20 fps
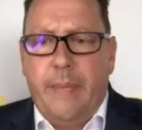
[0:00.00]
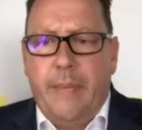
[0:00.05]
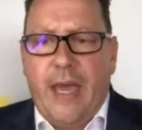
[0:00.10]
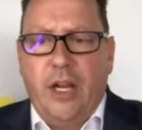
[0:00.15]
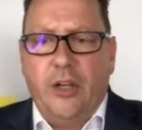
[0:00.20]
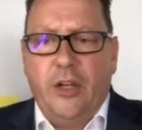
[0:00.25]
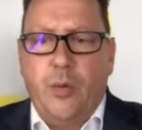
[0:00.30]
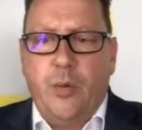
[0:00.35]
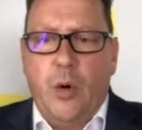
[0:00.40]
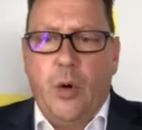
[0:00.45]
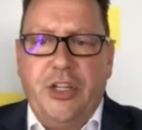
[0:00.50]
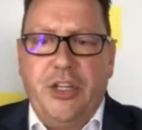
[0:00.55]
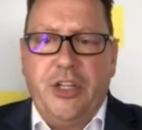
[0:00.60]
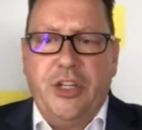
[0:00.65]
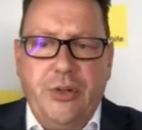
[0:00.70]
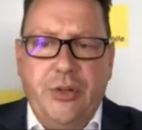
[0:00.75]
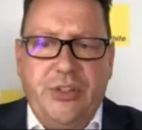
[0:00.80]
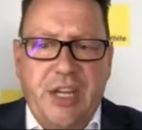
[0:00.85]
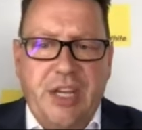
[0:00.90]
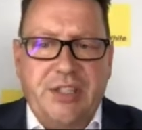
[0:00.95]
Paddle
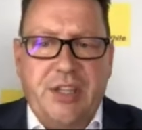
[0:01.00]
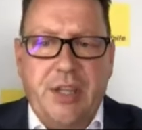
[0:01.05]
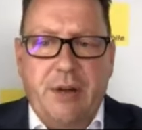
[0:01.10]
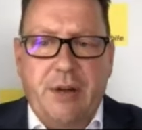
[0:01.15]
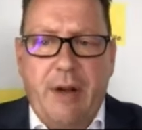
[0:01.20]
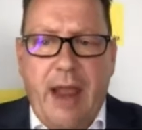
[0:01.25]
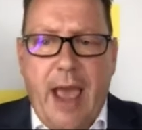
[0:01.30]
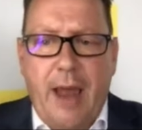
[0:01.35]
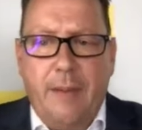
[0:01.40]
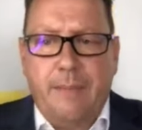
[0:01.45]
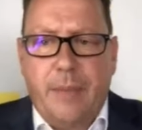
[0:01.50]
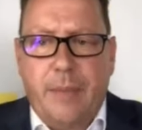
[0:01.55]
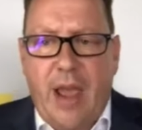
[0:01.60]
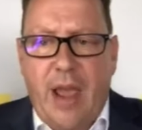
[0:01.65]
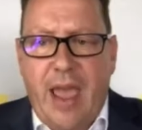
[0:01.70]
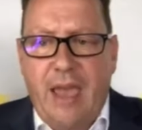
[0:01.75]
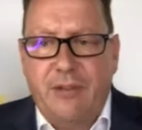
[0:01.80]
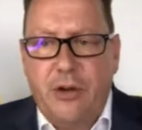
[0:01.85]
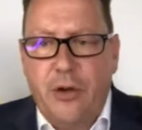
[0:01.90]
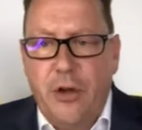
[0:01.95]
22 says they're out,
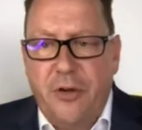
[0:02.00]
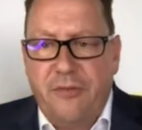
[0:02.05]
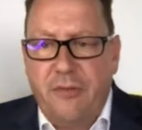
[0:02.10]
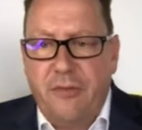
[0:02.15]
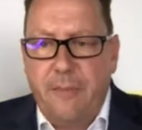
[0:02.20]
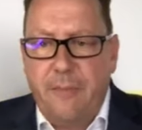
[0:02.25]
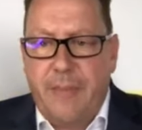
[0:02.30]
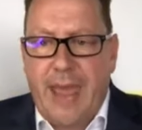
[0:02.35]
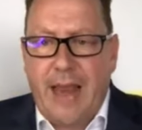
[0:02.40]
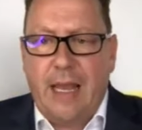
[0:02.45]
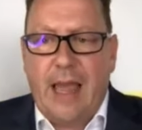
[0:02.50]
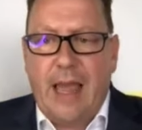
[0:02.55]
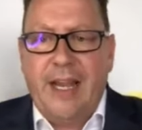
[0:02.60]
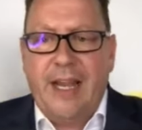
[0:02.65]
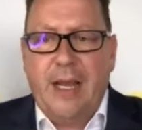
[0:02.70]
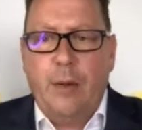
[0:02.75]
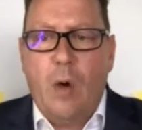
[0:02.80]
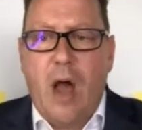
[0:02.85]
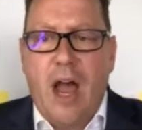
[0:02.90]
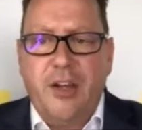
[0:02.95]
but I haven't heard from
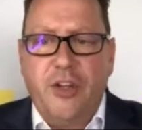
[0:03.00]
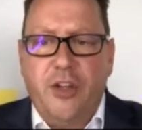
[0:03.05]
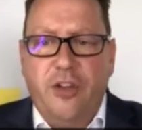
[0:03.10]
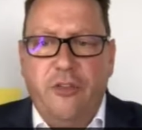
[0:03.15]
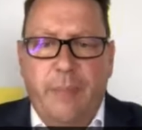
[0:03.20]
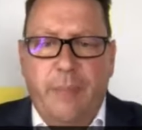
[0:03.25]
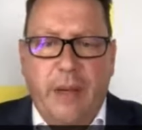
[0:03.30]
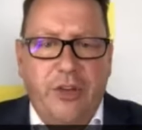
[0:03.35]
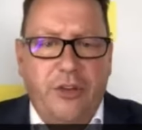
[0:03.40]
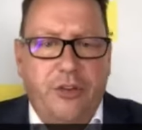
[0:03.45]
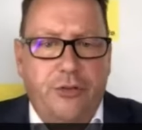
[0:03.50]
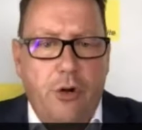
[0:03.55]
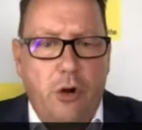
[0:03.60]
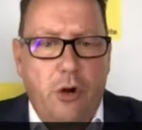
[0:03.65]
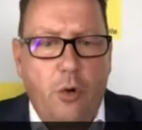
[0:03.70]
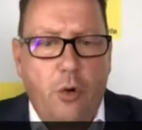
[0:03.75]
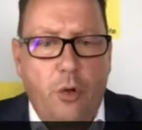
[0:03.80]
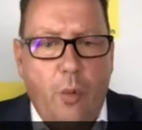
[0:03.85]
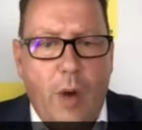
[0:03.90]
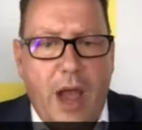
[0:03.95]
Paddle 81. You've been
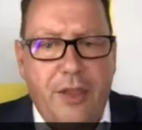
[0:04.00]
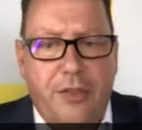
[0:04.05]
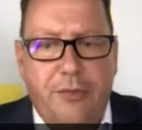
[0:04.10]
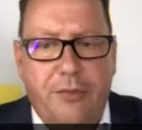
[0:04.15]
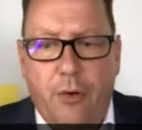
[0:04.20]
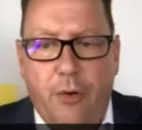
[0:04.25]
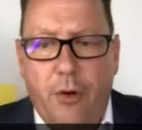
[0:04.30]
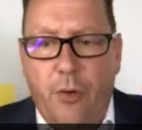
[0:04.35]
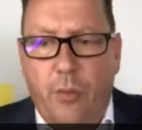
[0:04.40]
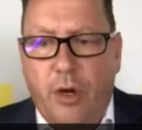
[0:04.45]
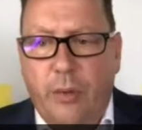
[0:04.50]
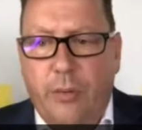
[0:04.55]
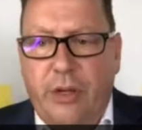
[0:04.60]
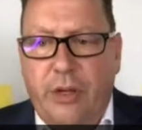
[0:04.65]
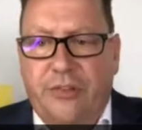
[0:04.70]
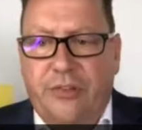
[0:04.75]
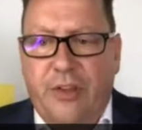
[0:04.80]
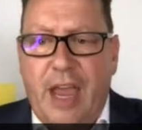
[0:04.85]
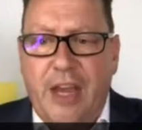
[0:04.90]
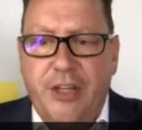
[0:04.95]
strong all the way through. What do
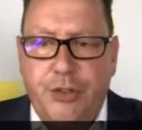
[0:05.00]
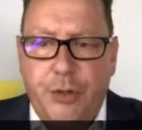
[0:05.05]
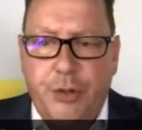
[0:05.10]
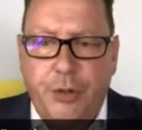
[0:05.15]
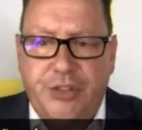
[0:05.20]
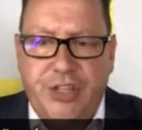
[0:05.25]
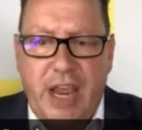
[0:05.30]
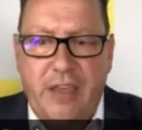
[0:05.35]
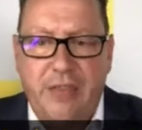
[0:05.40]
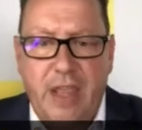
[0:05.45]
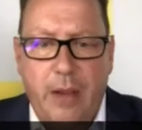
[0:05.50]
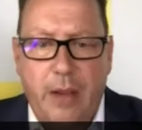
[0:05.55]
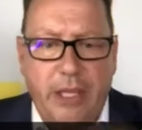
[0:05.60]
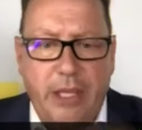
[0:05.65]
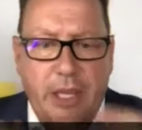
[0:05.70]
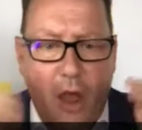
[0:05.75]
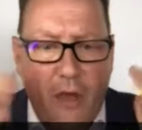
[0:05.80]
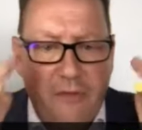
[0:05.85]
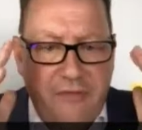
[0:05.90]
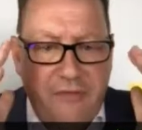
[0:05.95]
we say? 210. There
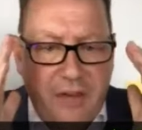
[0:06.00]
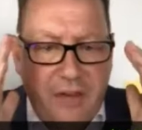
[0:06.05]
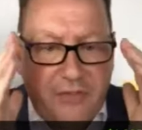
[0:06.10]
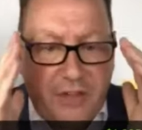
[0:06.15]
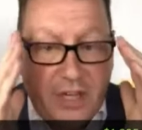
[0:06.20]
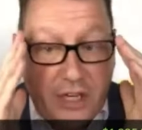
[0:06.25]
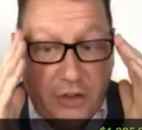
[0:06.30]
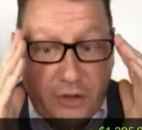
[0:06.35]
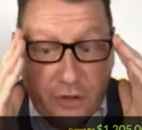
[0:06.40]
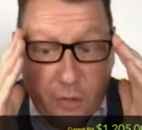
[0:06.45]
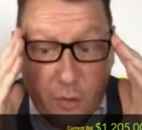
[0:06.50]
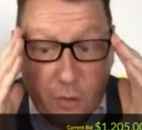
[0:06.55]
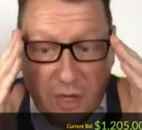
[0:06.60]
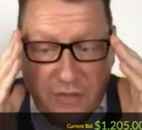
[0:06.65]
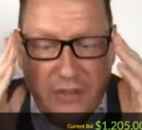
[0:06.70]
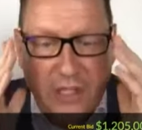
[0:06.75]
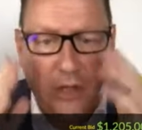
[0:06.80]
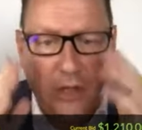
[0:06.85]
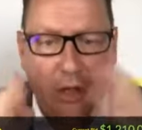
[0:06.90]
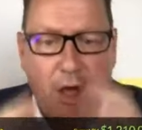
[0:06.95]
we go. 15,
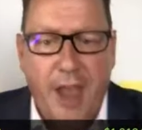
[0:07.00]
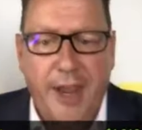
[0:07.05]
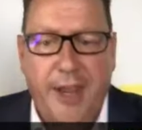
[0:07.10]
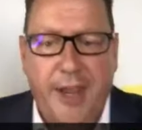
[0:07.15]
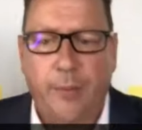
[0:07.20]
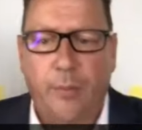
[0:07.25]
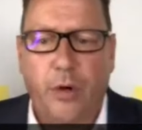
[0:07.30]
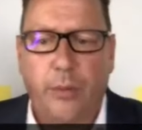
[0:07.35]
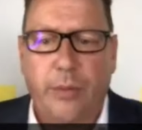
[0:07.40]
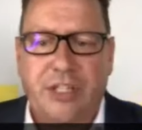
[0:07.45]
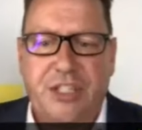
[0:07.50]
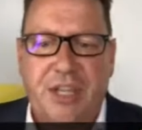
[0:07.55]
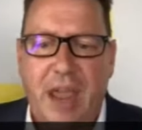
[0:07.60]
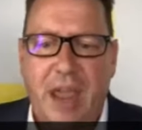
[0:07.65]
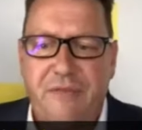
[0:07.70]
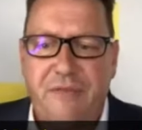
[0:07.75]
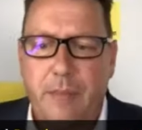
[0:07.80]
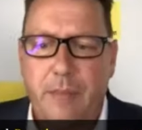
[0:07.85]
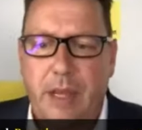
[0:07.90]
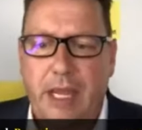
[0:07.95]
Sean, if you'd like it. What do we
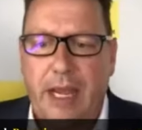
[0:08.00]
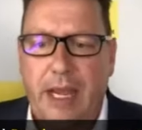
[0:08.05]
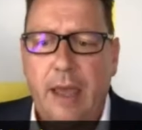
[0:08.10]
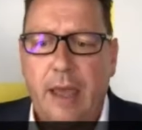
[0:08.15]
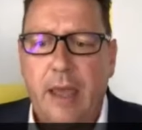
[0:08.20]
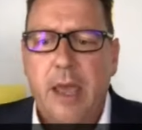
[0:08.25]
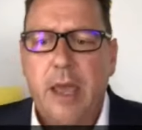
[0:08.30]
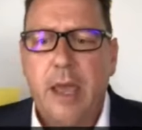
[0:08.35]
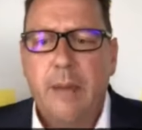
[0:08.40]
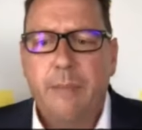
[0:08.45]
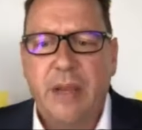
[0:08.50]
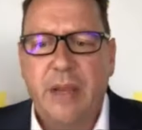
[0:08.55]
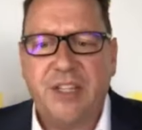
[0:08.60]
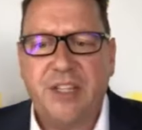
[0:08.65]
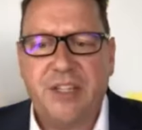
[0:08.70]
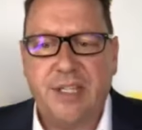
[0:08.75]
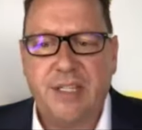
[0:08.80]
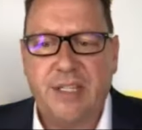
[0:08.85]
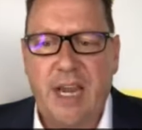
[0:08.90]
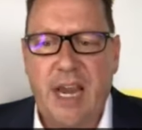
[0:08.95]
say from here?
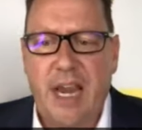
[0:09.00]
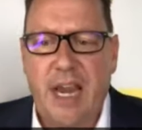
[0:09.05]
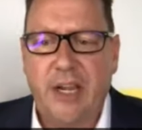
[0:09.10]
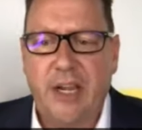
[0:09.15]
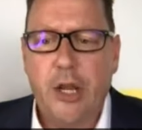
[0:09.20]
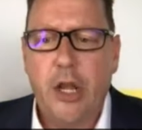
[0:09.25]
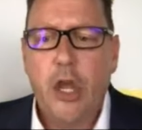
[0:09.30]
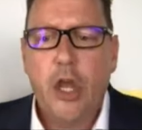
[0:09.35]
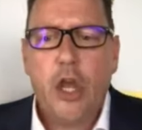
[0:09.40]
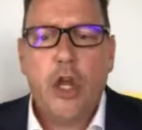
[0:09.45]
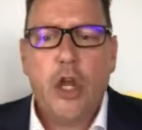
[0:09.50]
Bids at 10.